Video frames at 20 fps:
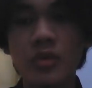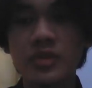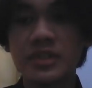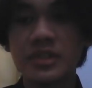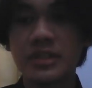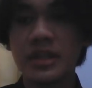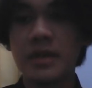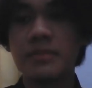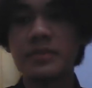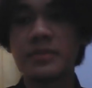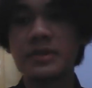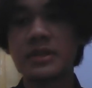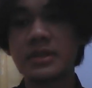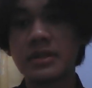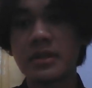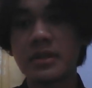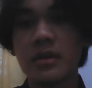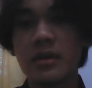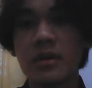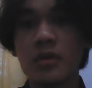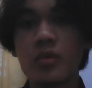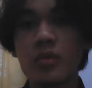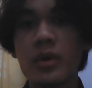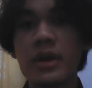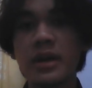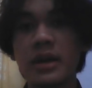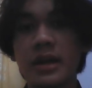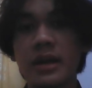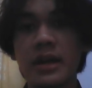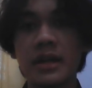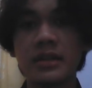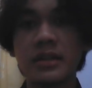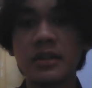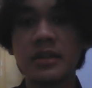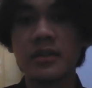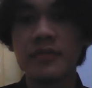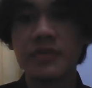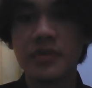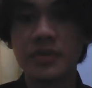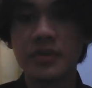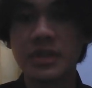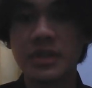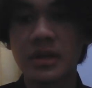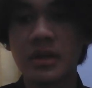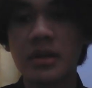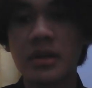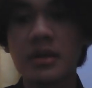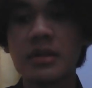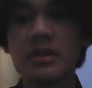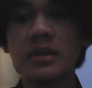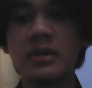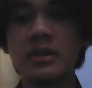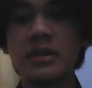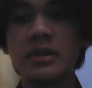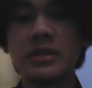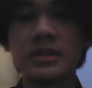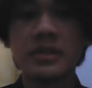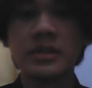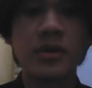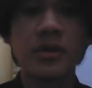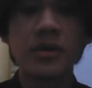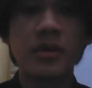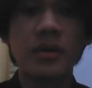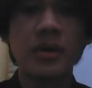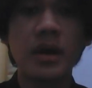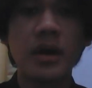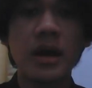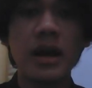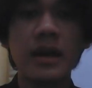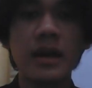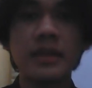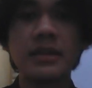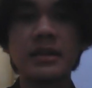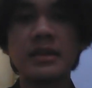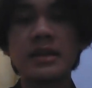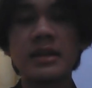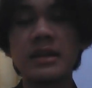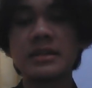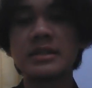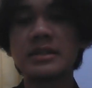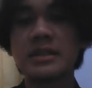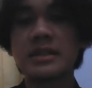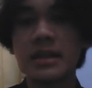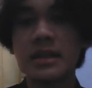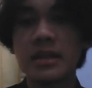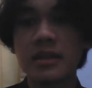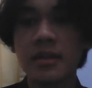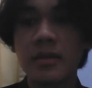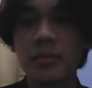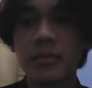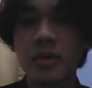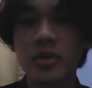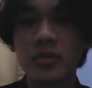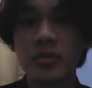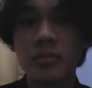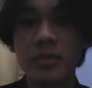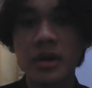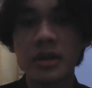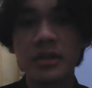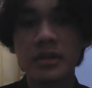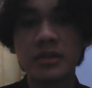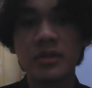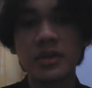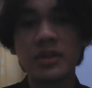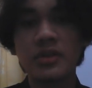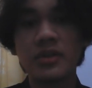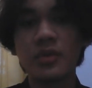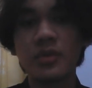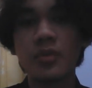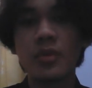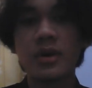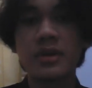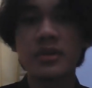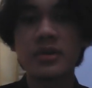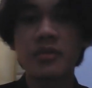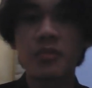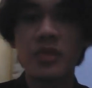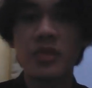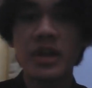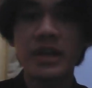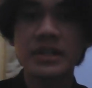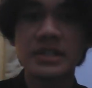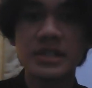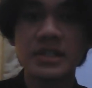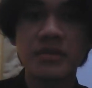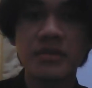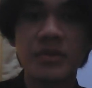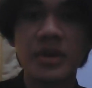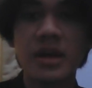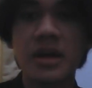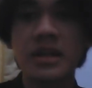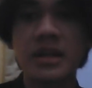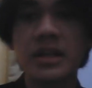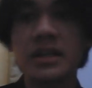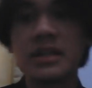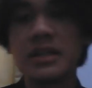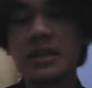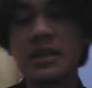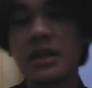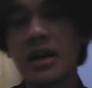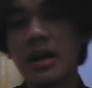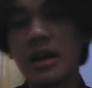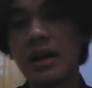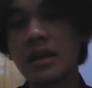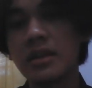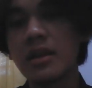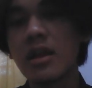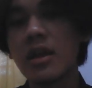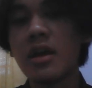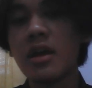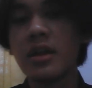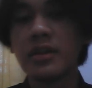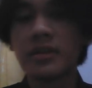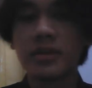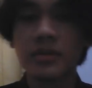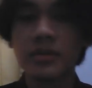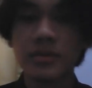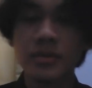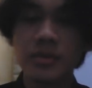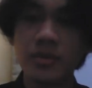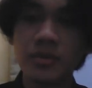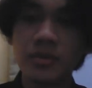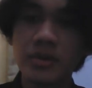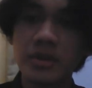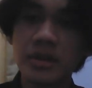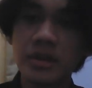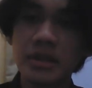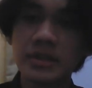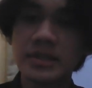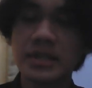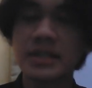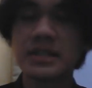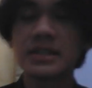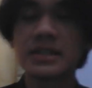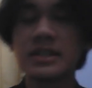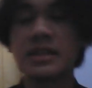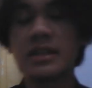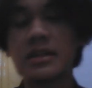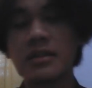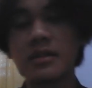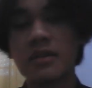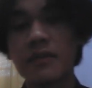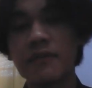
steps way ahead in the future. So I think that's it about my 3 to 1 reflection regarding the 9 to 16